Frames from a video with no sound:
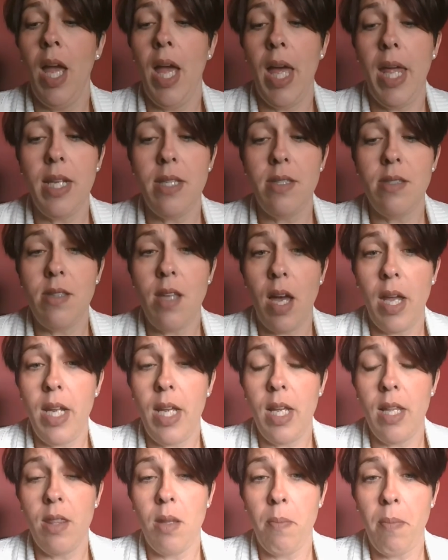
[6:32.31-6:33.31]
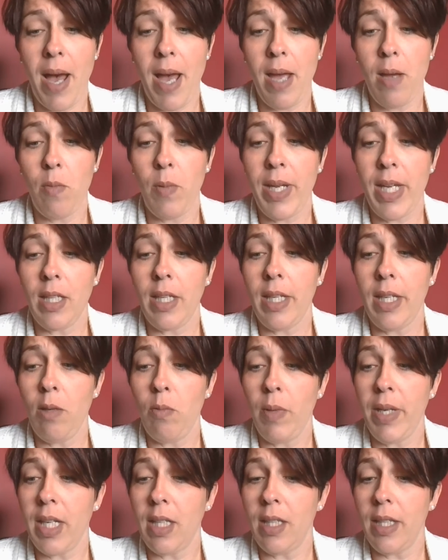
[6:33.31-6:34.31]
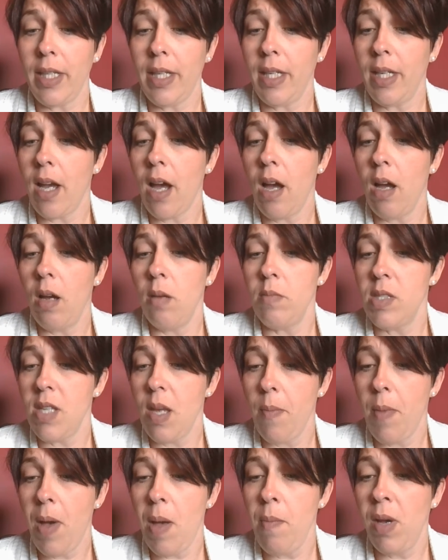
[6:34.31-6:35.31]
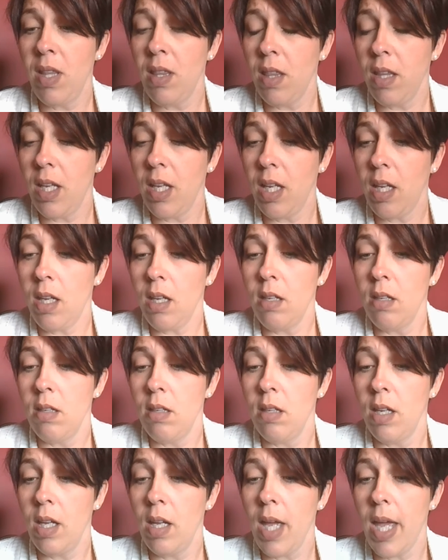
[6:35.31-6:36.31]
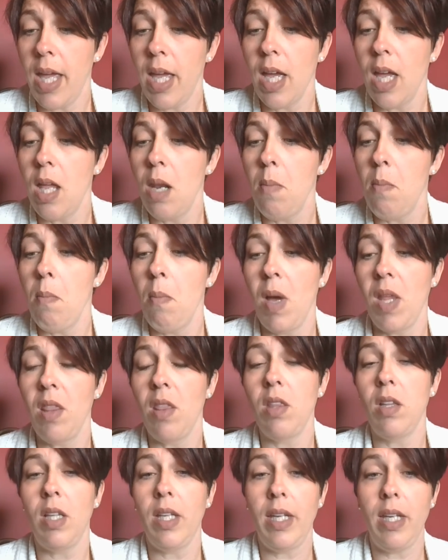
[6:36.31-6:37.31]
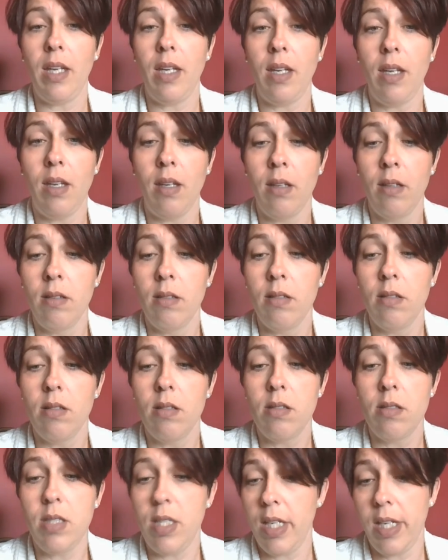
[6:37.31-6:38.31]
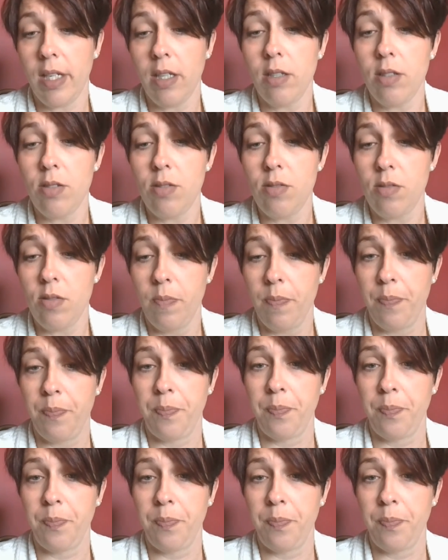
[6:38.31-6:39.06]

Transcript: And it's done in the bi-weekly, weekly, semi-monthly, and monthly tiers.